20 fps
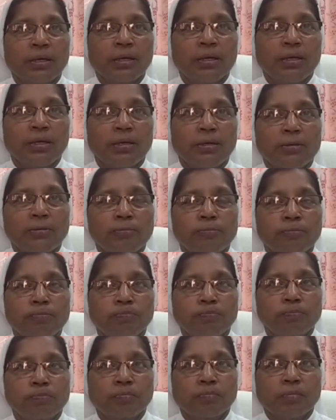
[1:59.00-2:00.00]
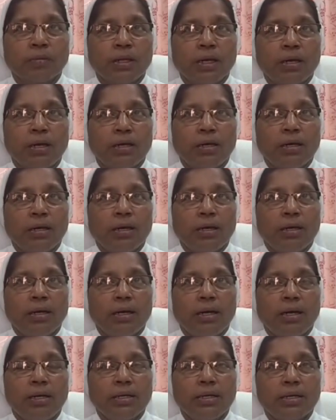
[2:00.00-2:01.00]
um,
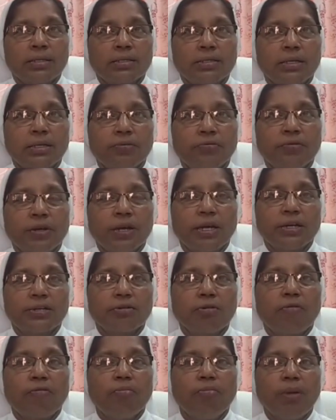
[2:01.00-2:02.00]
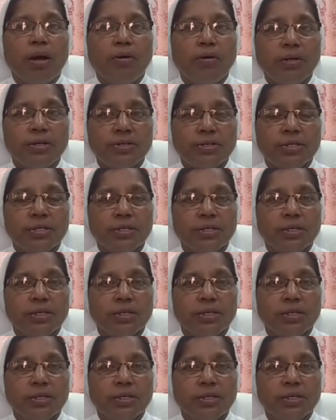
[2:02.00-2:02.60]
and a certificate of merit,